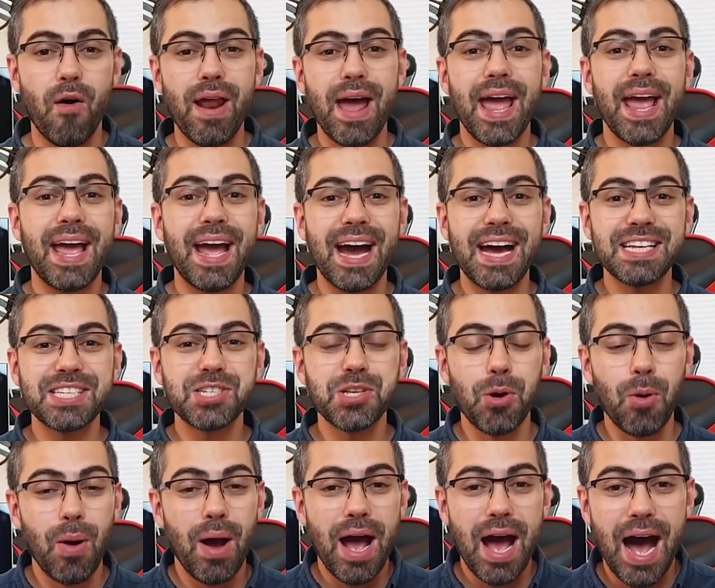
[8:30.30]
Alright guys,
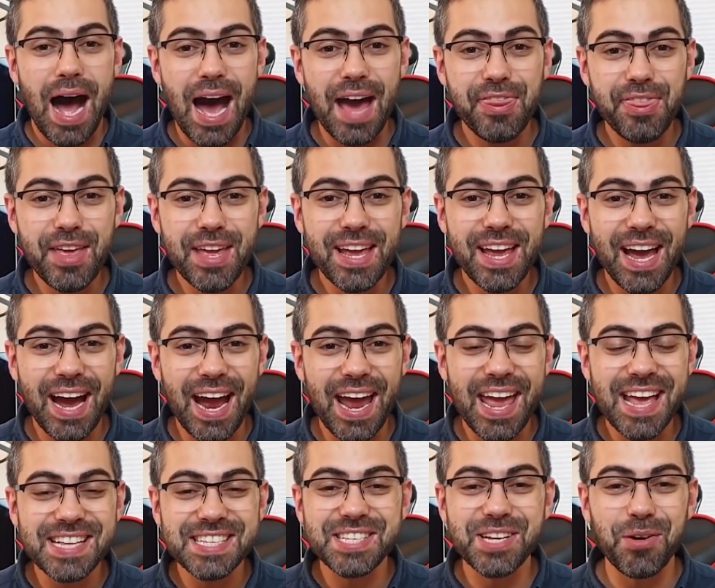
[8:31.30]
so I think I
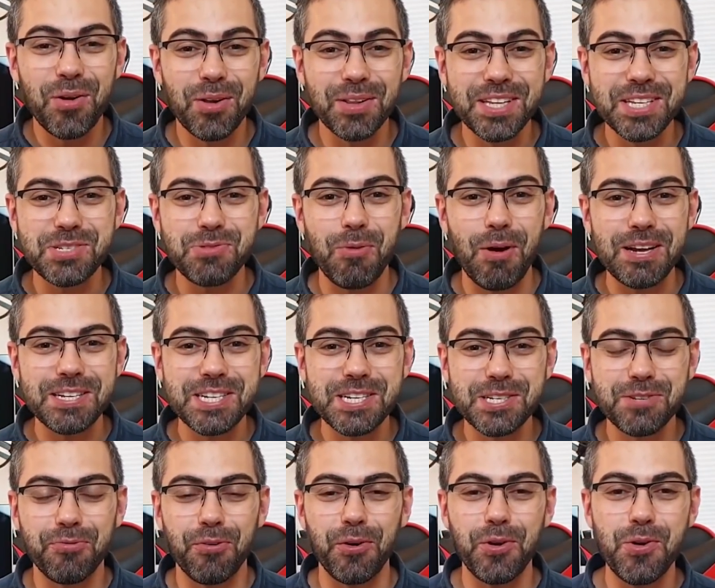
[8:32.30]
answered all these
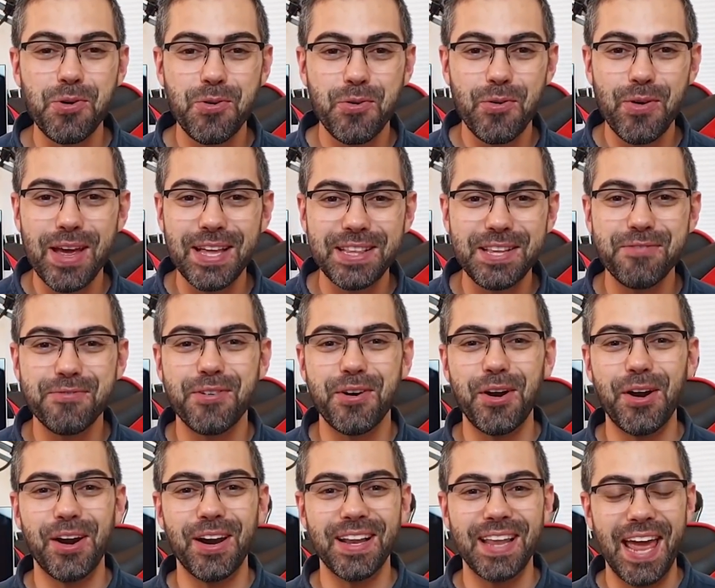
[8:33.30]
questions for you Creative
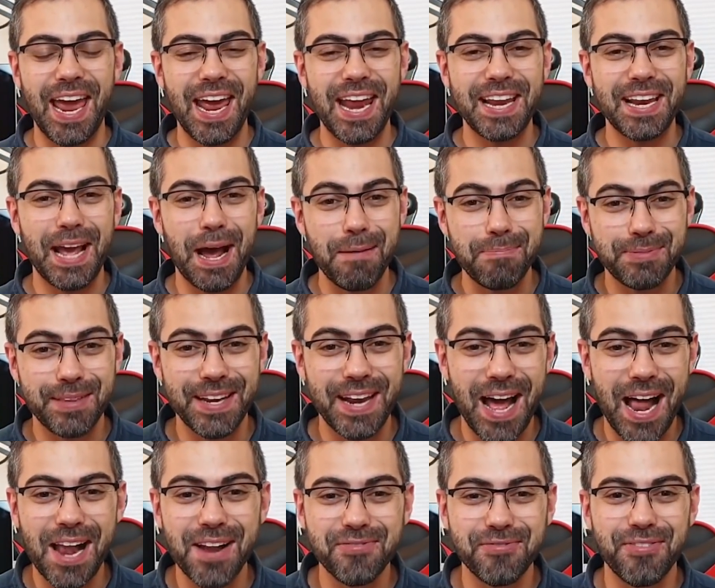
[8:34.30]
Girl and Captain
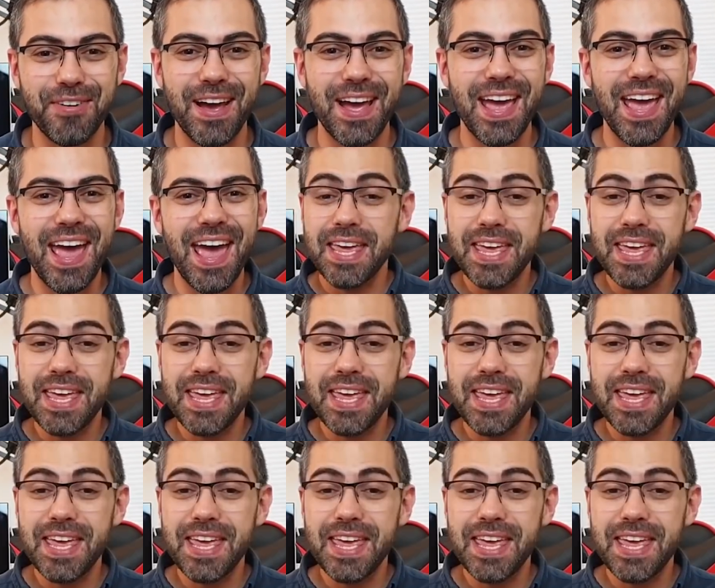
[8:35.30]
Alpha.